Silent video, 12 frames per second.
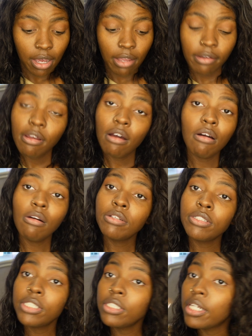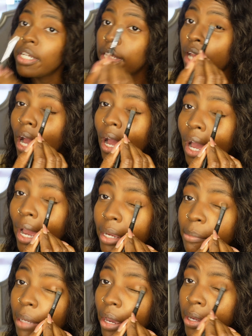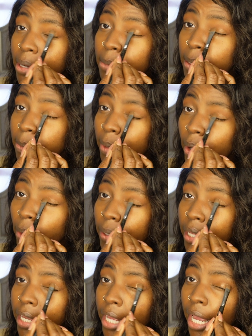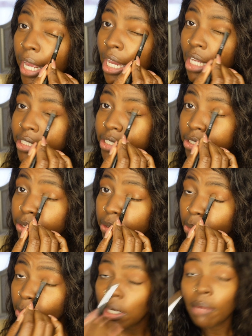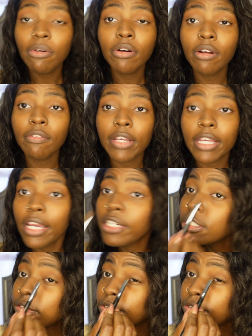know shit. I could be out here be brokey too, but I'm going on vacation